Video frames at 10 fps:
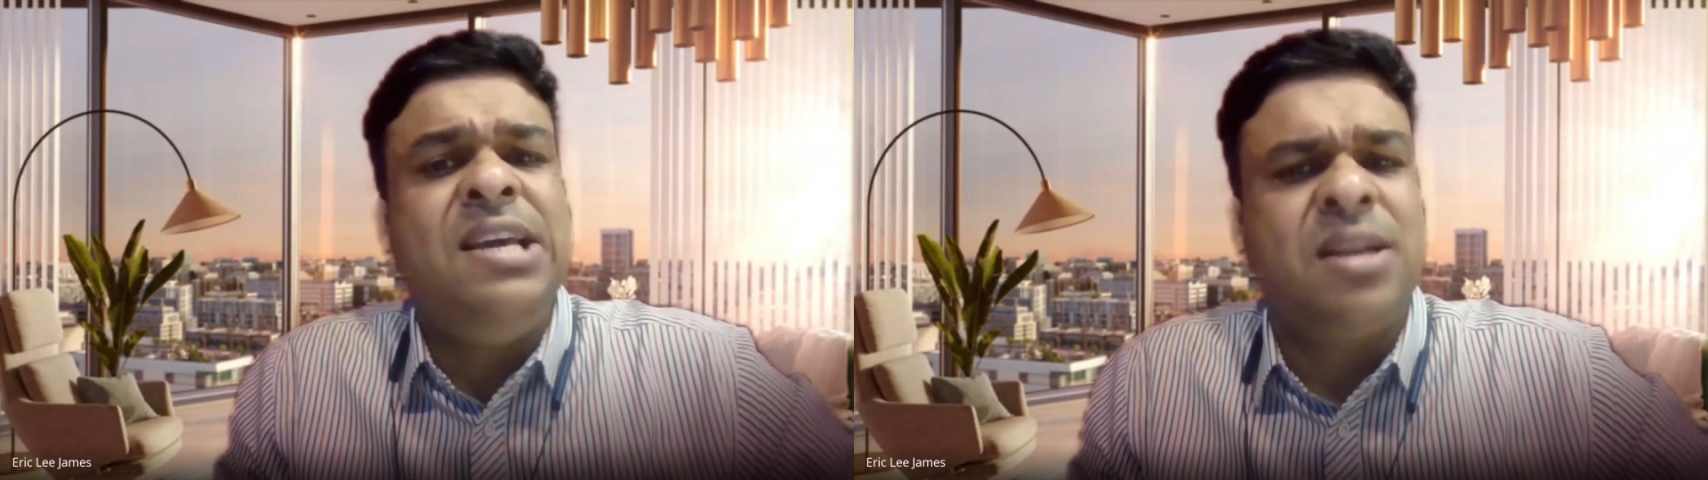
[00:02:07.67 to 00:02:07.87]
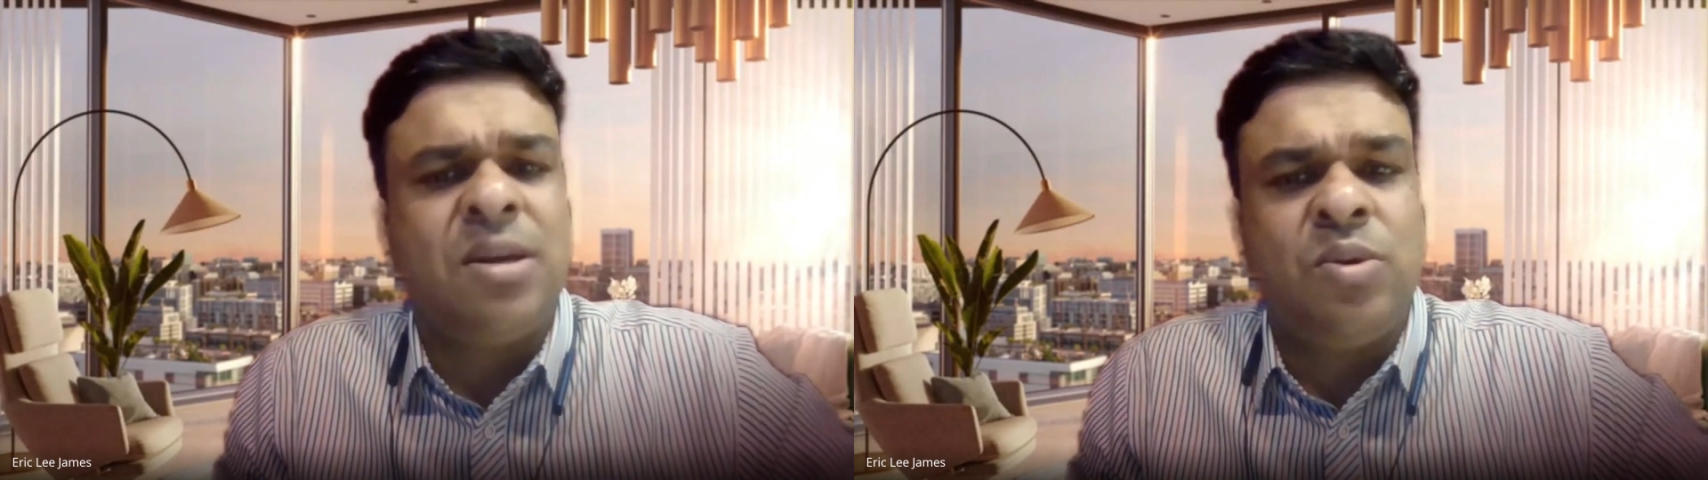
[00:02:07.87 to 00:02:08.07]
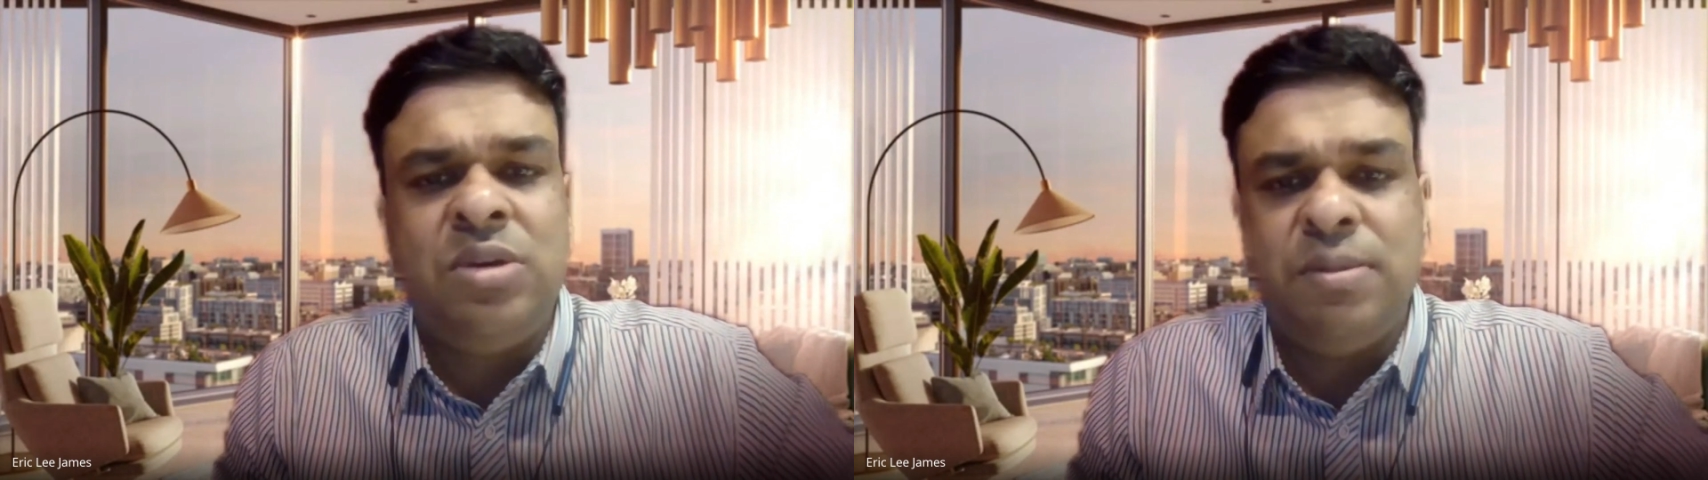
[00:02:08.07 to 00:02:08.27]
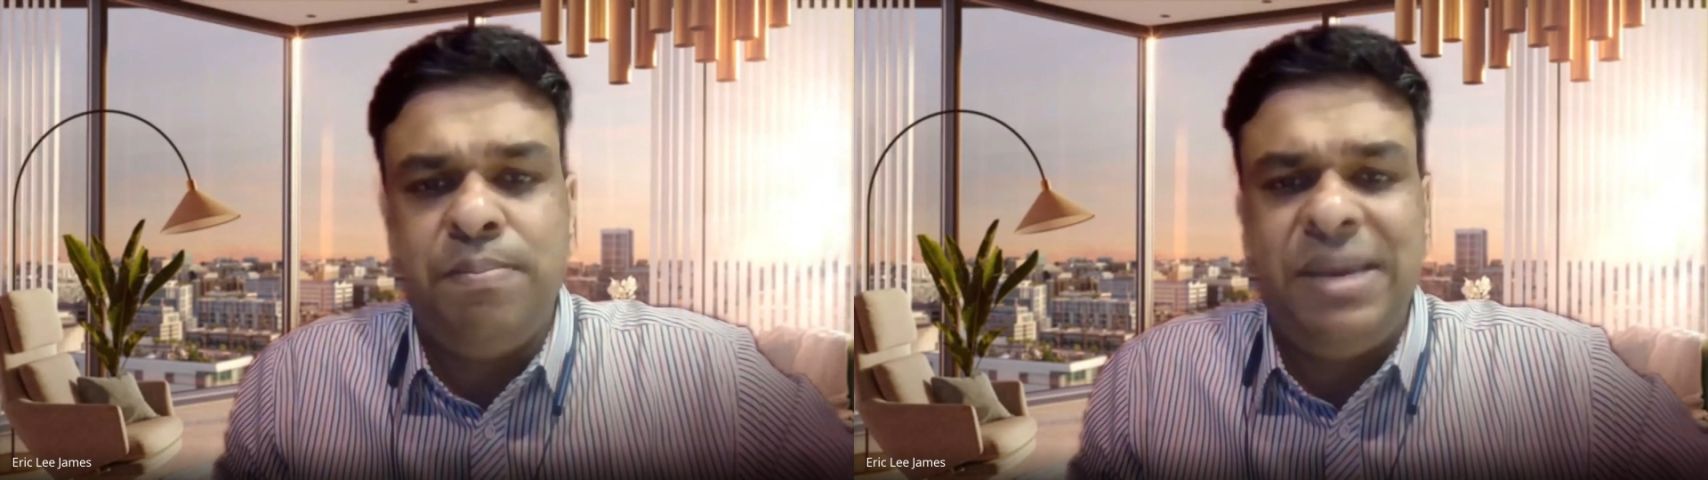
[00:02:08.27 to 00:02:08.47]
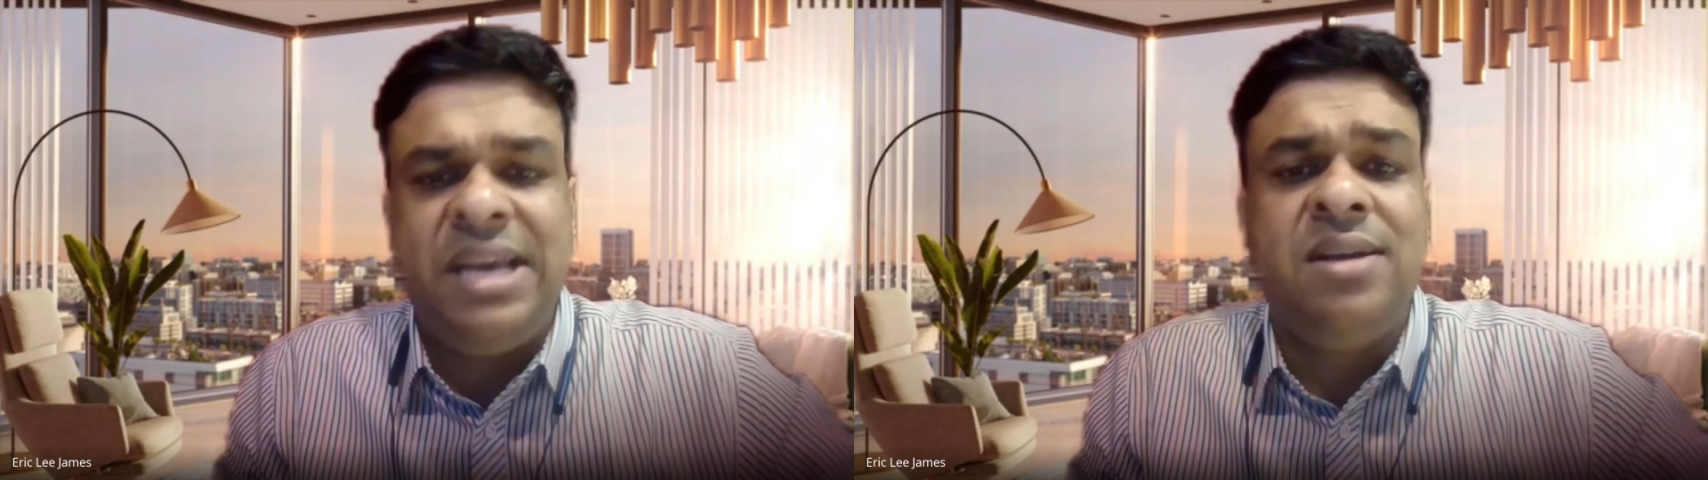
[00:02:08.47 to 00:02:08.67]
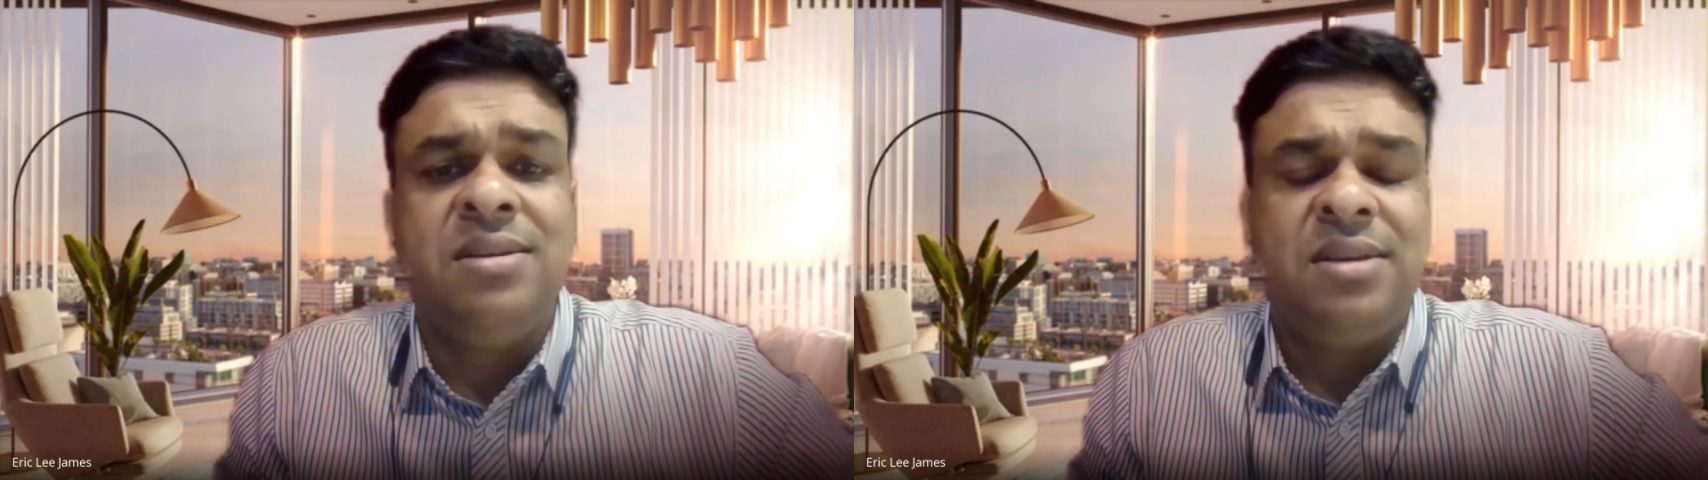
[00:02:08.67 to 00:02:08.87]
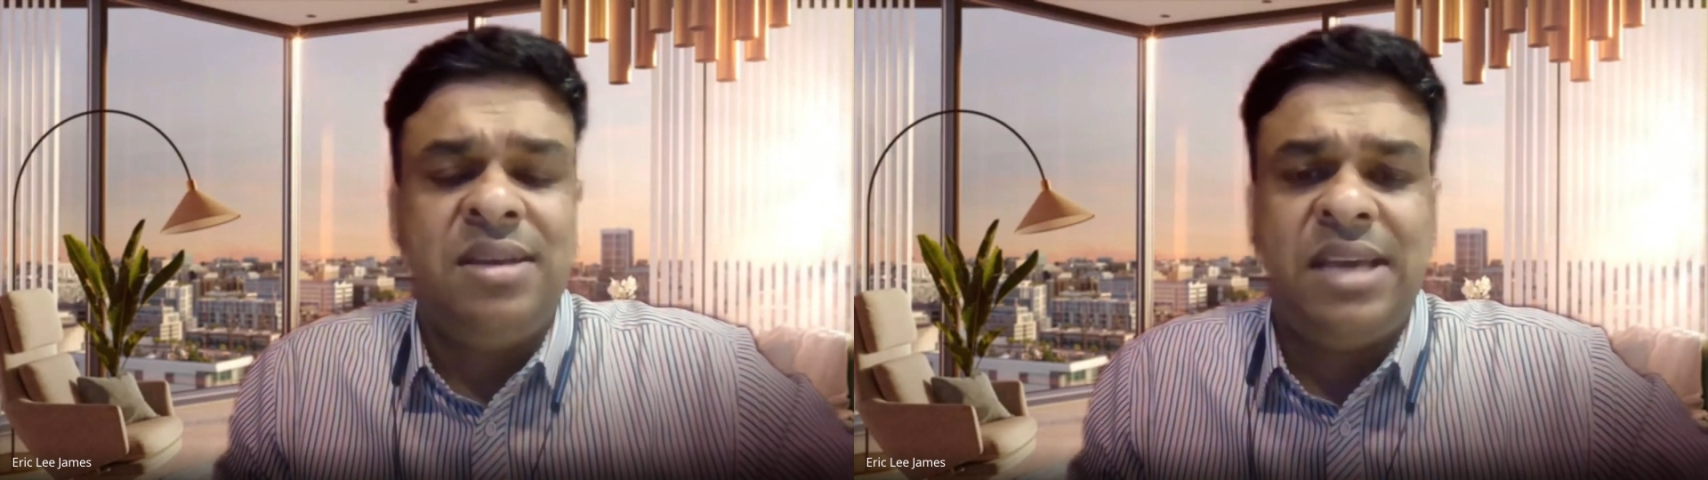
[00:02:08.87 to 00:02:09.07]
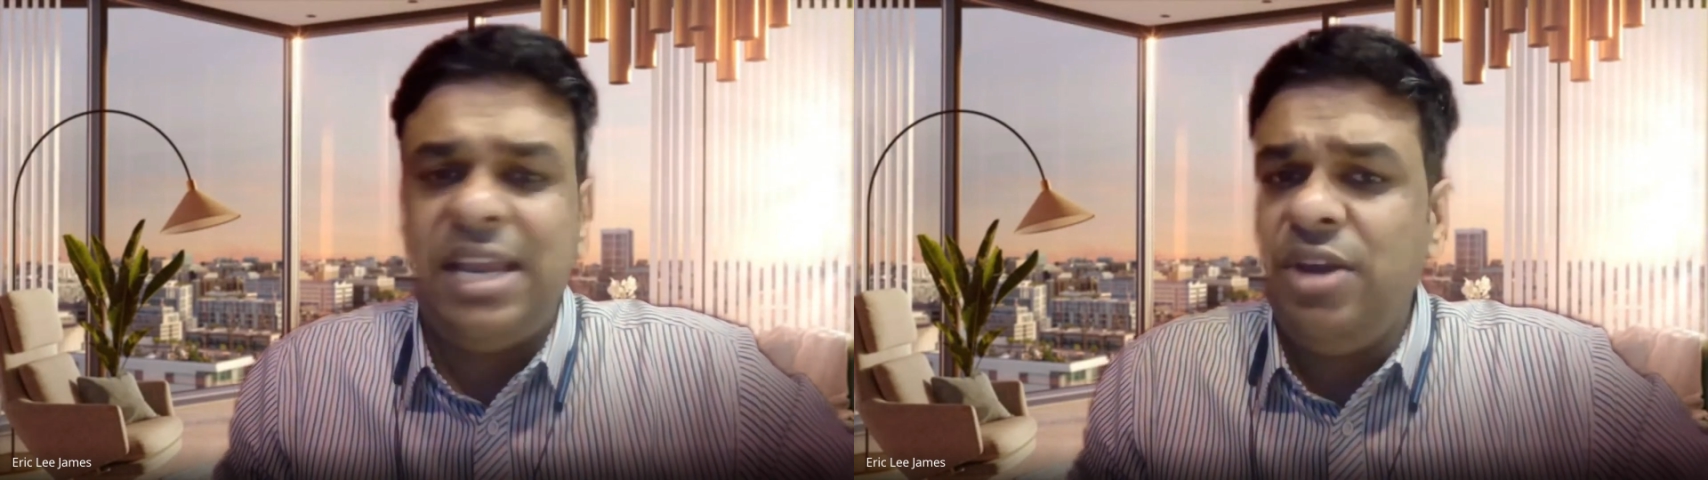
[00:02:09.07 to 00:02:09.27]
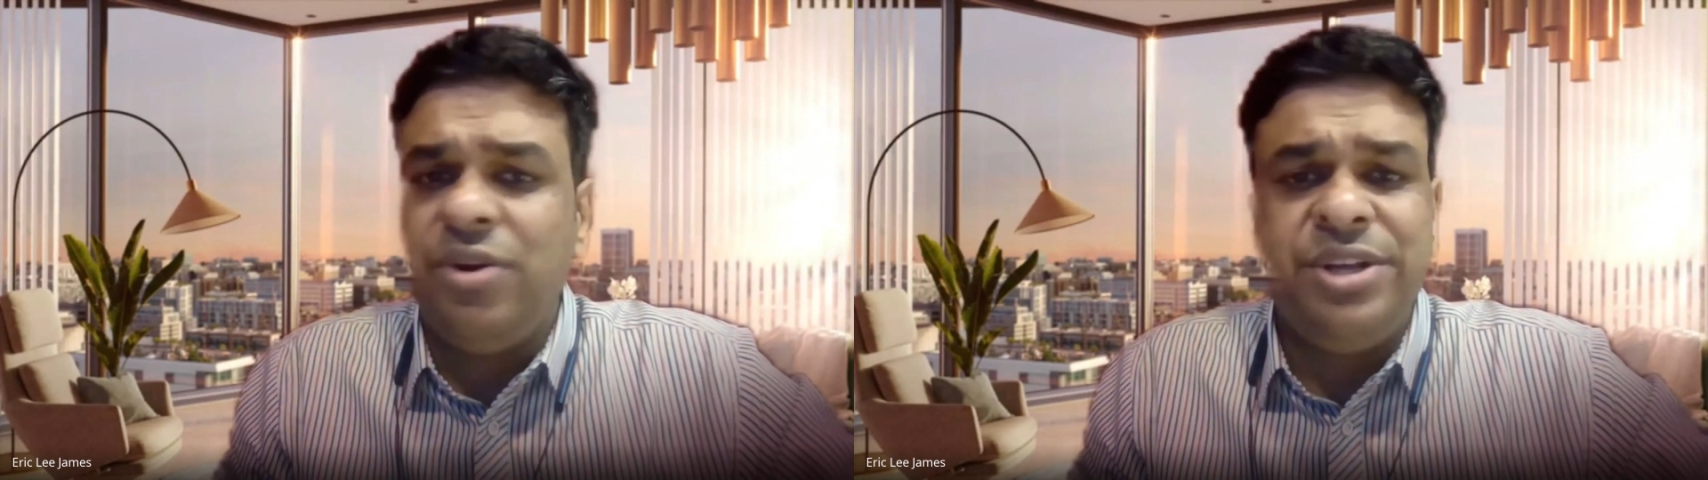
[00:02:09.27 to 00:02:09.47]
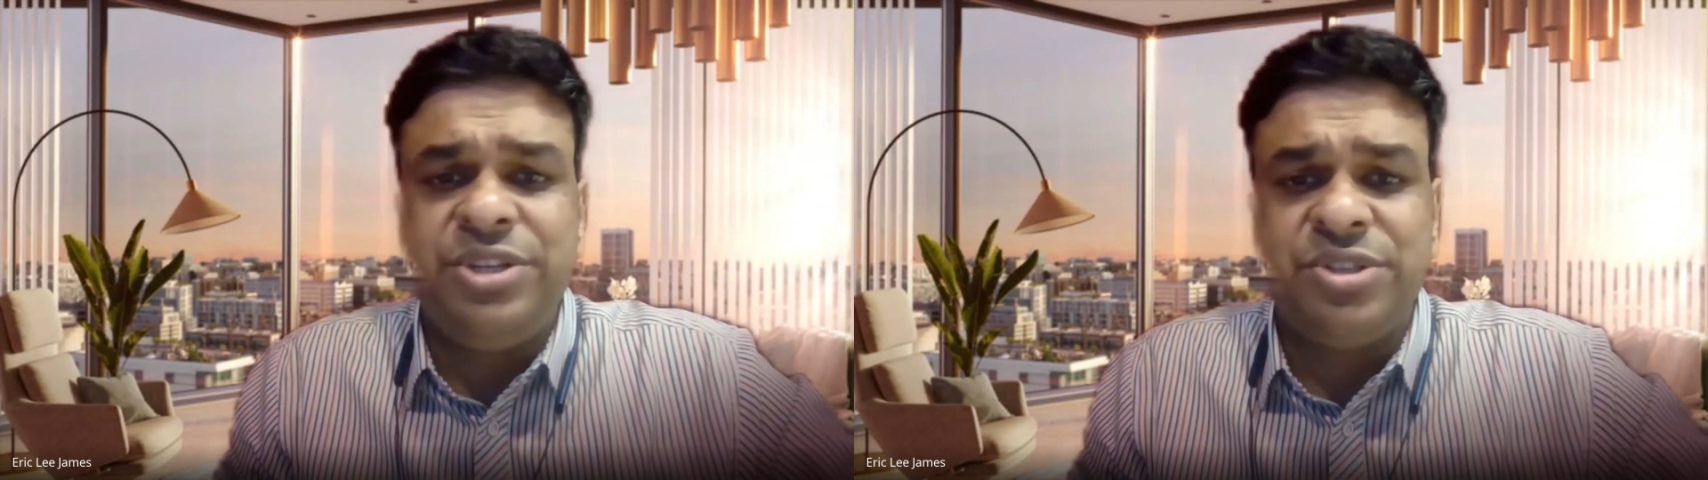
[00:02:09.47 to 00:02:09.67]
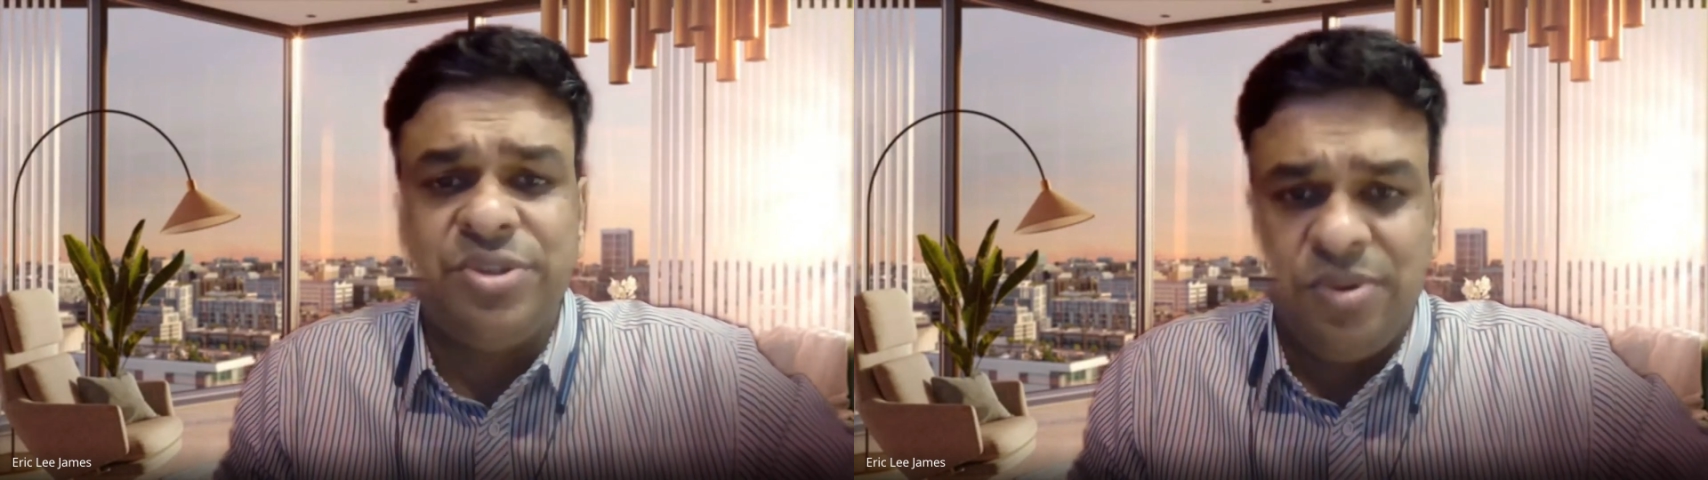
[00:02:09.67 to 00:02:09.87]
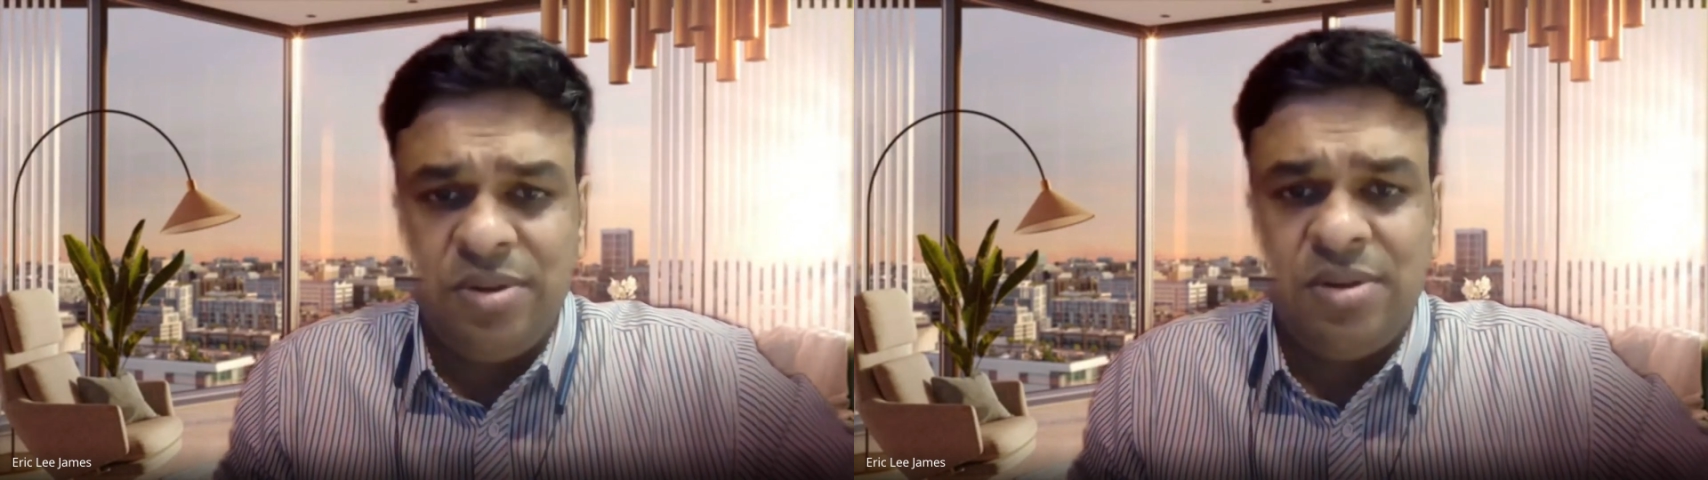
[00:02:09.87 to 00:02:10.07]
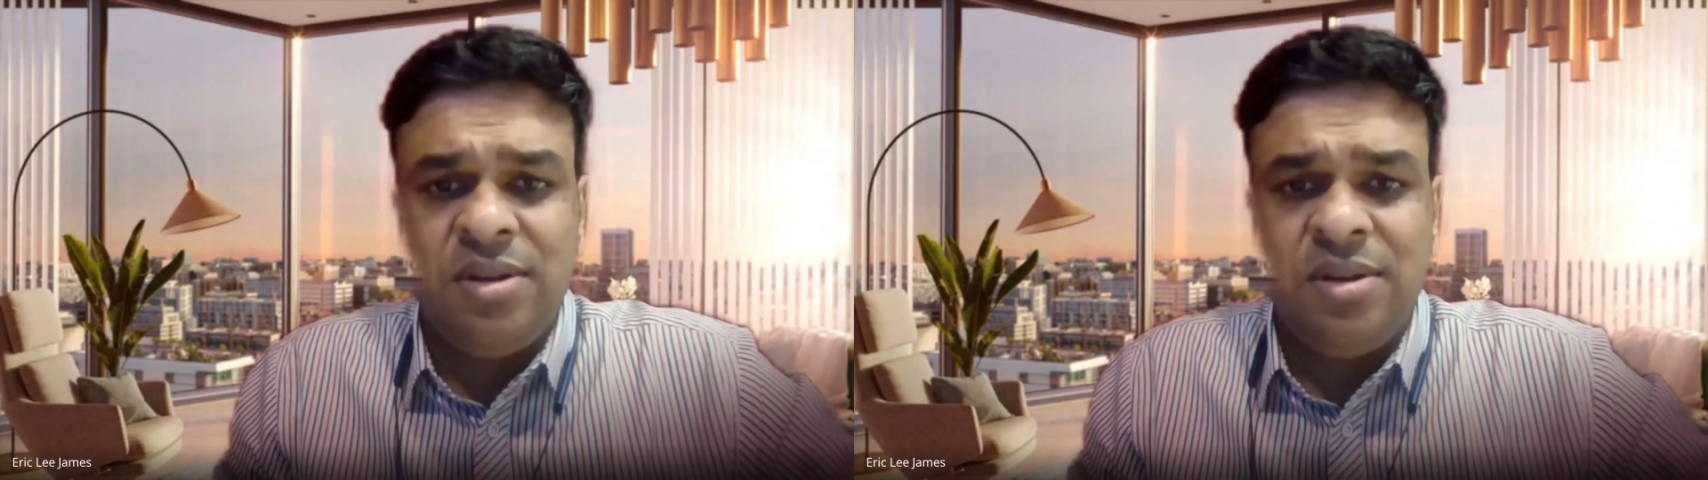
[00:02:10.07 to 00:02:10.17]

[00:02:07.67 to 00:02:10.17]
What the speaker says: around a big, hairy, audacious goal.